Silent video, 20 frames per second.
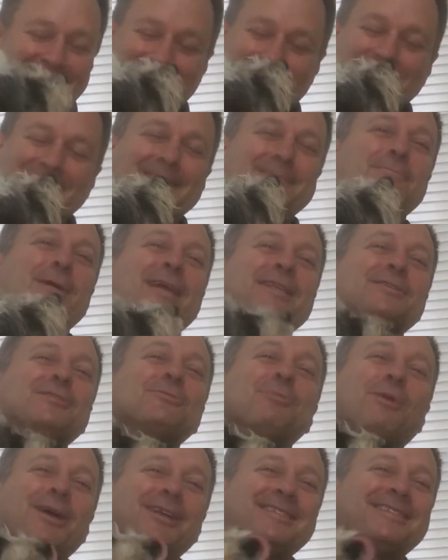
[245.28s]
This has been
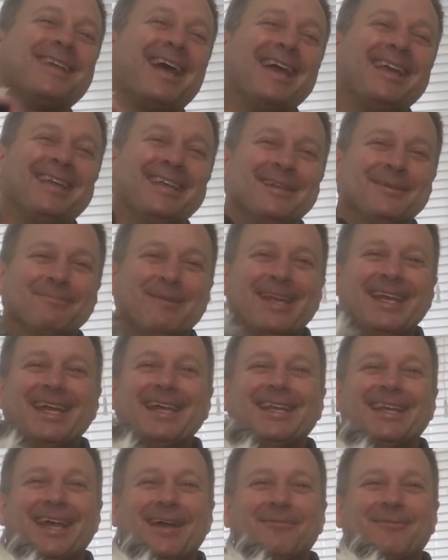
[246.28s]
Sport Psych in a
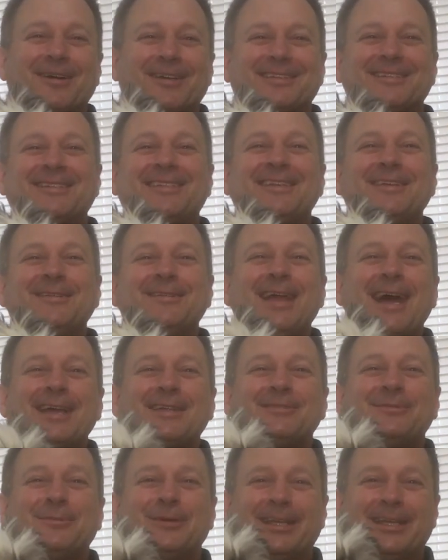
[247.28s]
Minute, and we'll see you
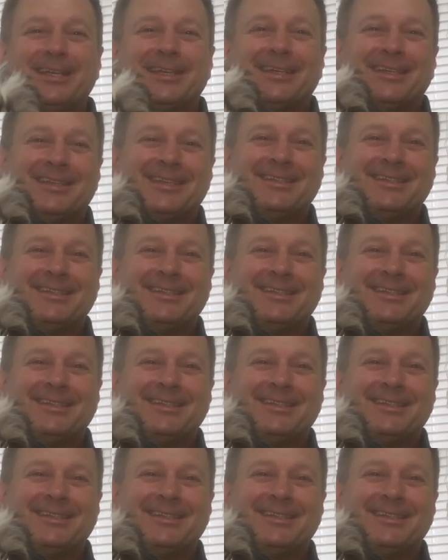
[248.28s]
next week.